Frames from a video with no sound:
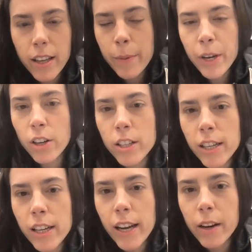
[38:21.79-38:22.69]
I mean,
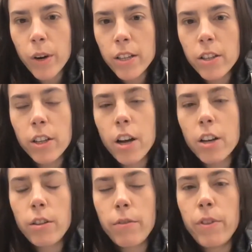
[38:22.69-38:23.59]
honestly, like, what is the
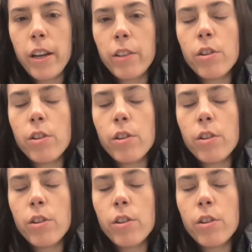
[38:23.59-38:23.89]
cost of, like,